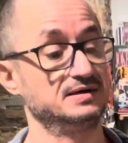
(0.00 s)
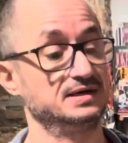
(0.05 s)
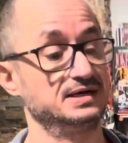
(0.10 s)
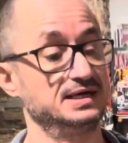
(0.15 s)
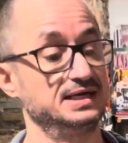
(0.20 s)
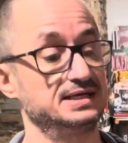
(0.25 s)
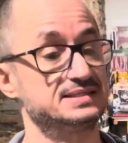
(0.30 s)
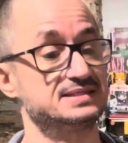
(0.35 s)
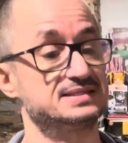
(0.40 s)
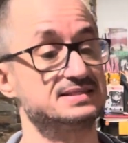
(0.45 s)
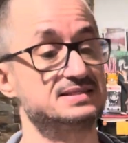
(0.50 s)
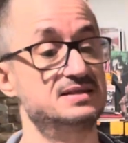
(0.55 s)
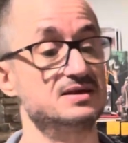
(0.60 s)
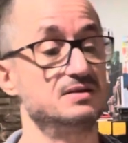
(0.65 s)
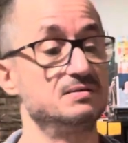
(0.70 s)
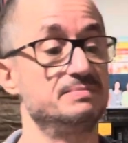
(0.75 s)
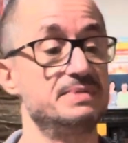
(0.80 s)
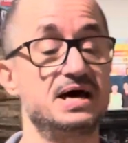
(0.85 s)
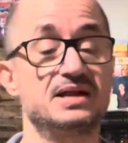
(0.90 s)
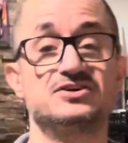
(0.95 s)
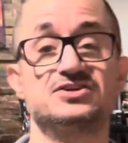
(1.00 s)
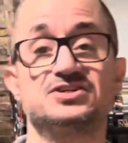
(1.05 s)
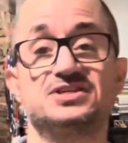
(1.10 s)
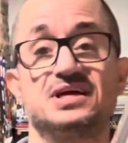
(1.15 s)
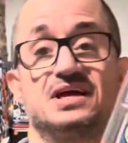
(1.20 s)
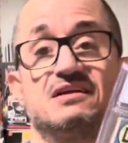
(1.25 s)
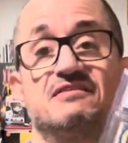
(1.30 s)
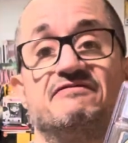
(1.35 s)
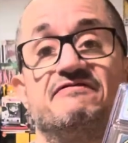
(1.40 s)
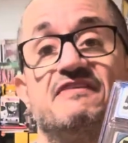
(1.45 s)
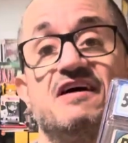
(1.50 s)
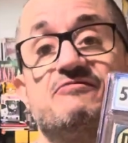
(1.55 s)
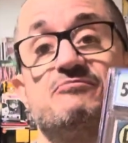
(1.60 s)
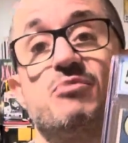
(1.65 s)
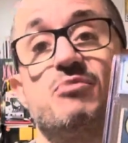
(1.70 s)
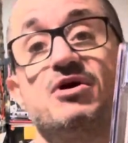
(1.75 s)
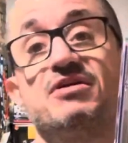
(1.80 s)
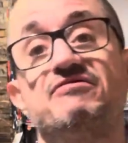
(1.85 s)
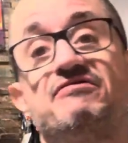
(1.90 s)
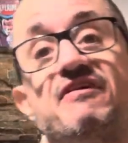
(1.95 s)
it still managed to get a
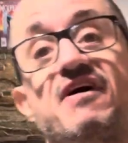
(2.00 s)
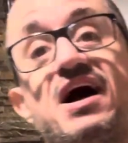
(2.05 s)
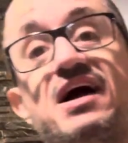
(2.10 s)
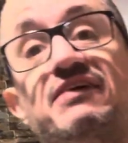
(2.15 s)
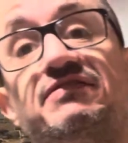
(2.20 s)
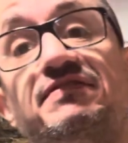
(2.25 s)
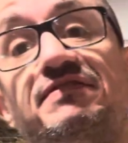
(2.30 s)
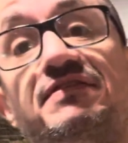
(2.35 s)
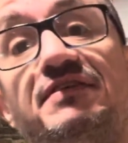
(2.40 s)
5.5.